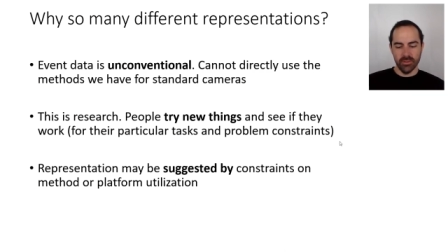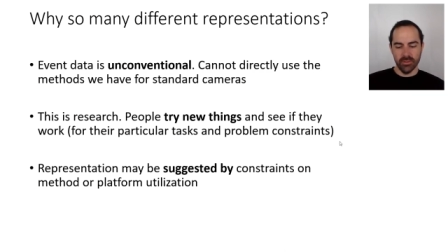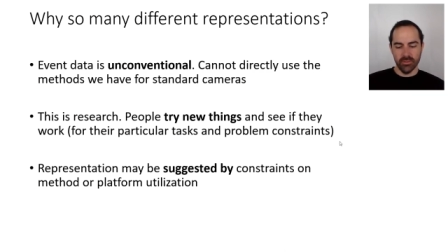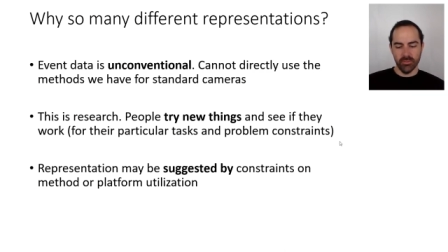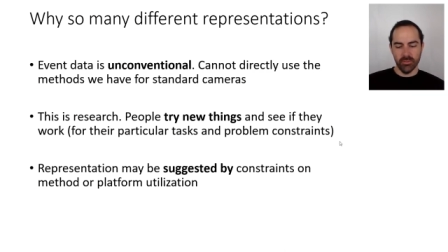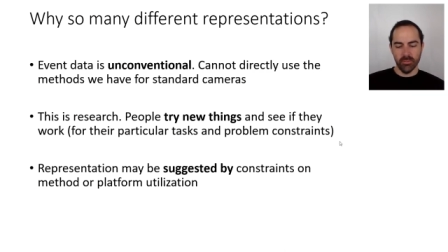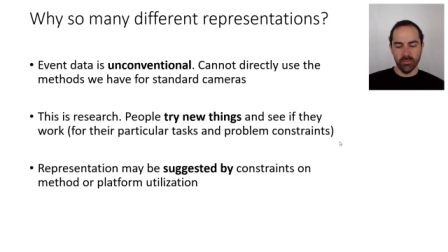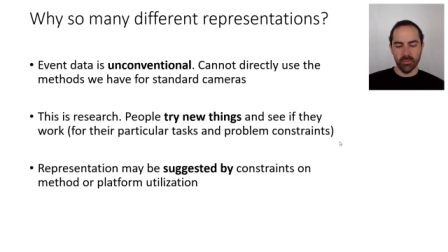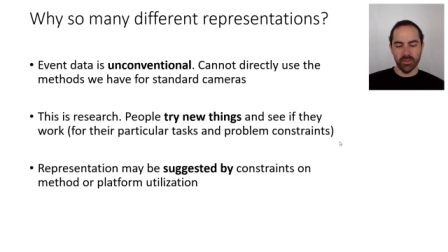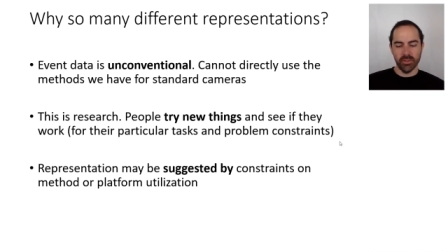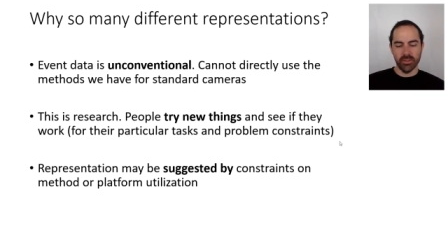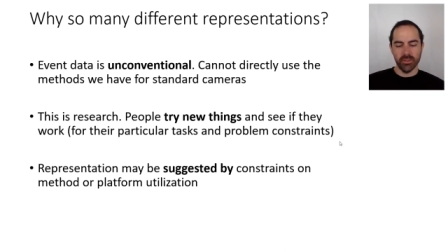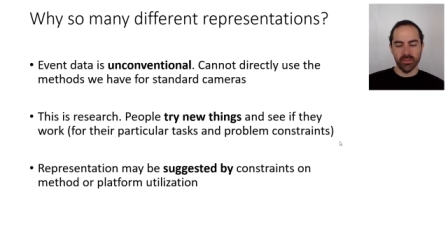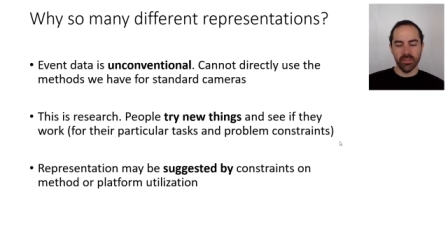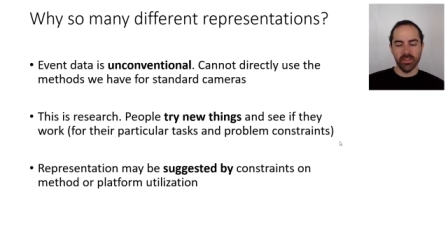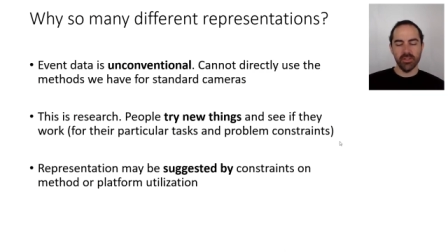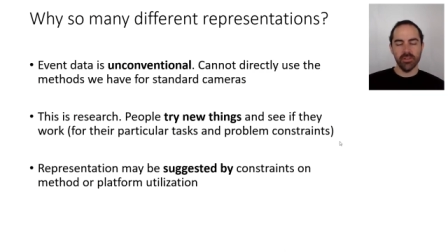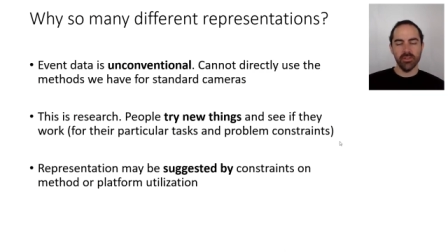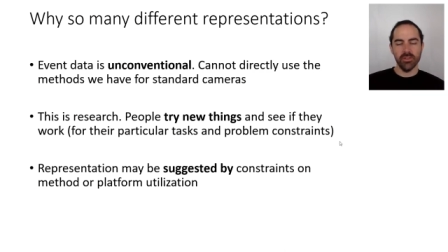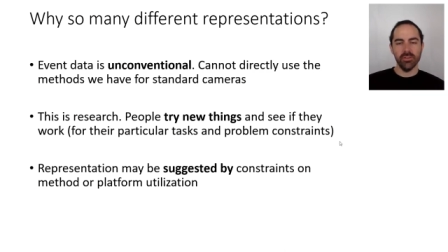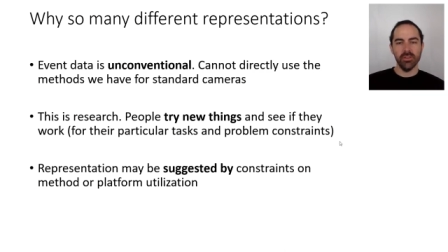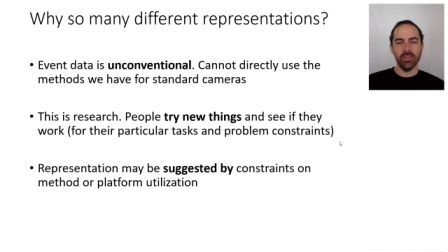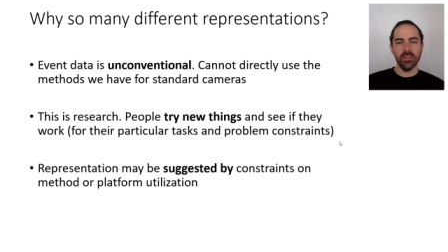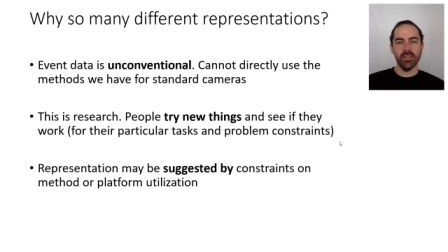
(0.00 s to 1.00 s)

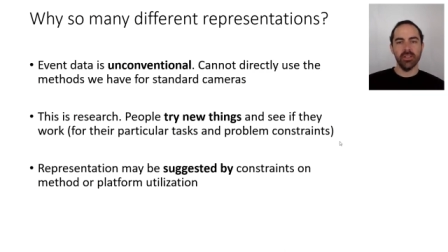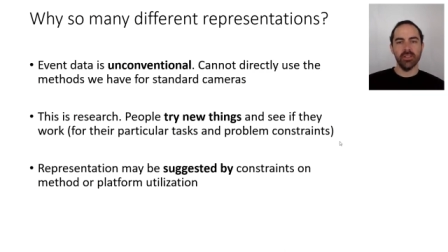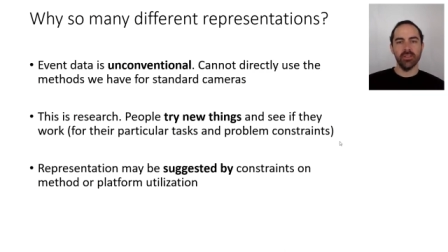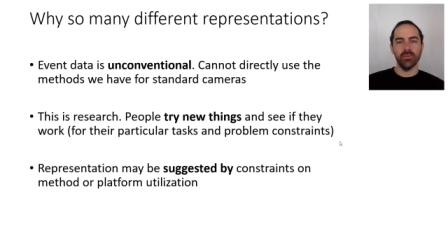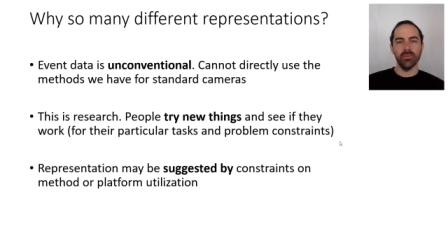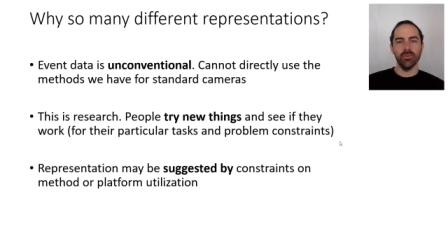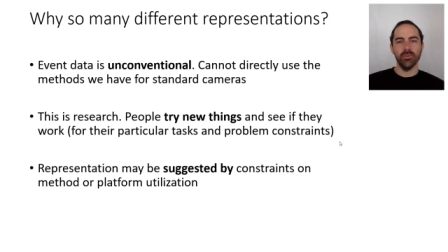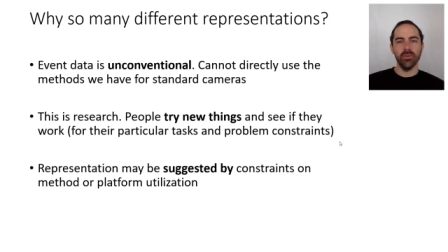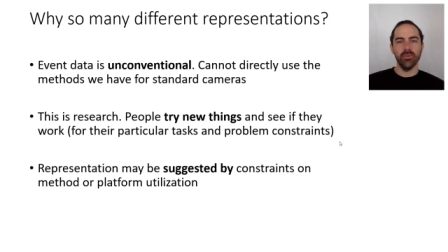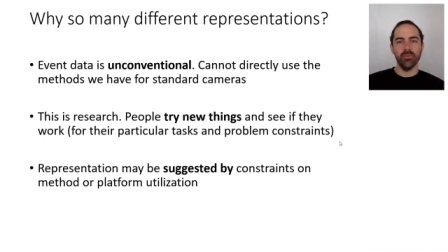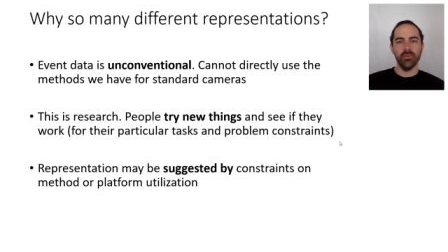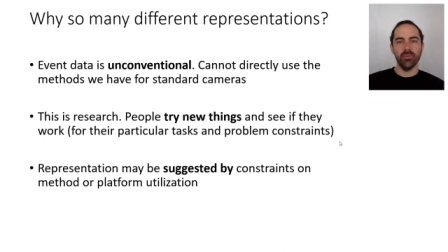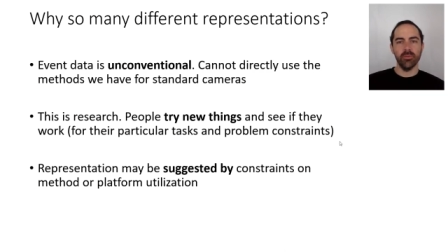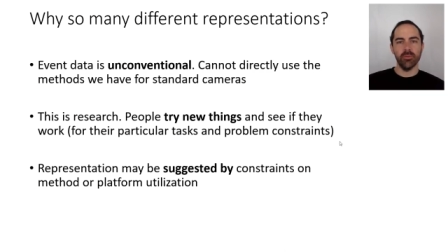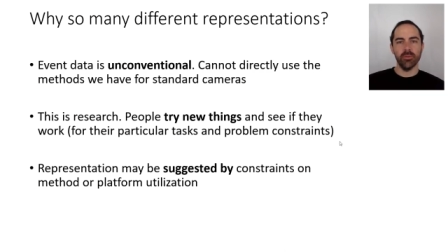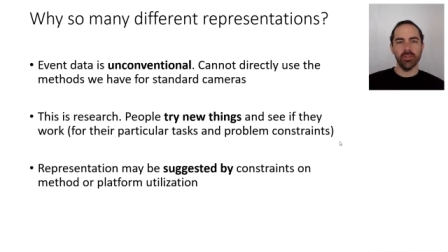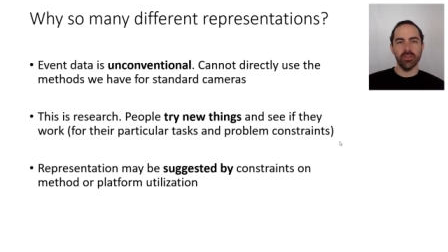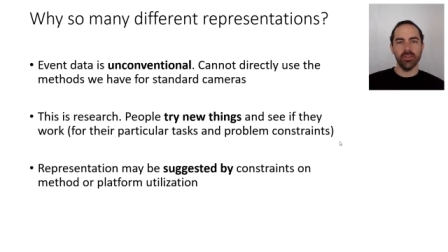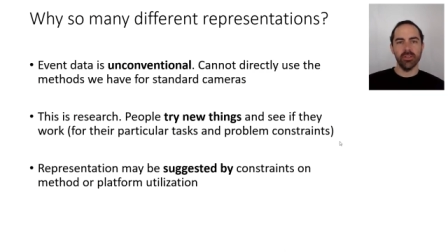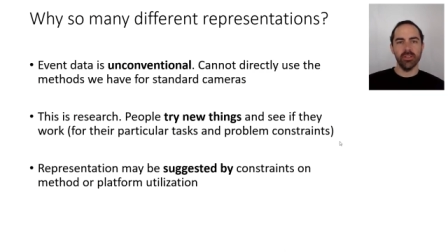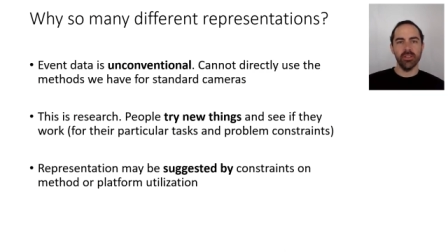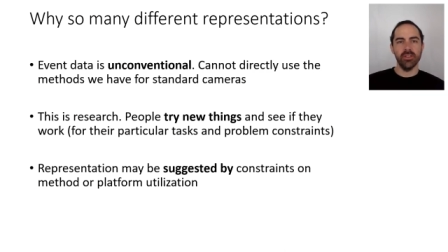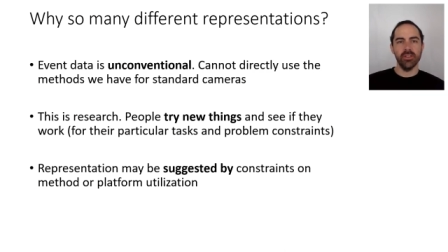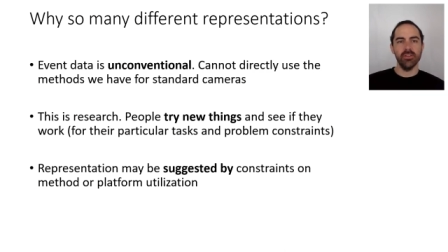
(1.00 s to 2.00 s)
representations, like a zoo
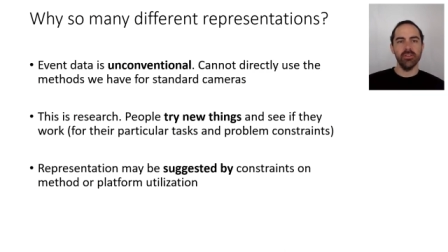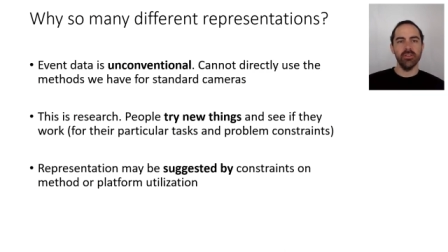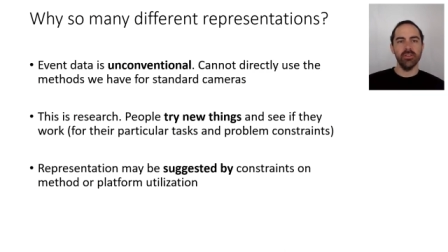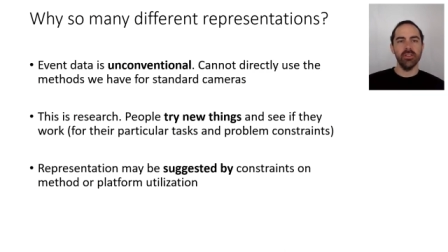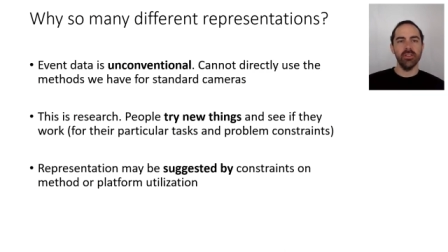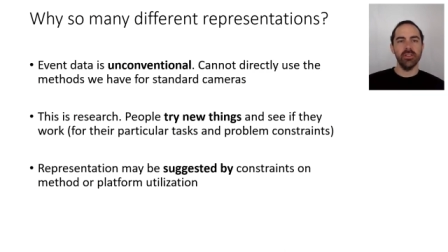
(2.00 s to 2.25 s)
representation,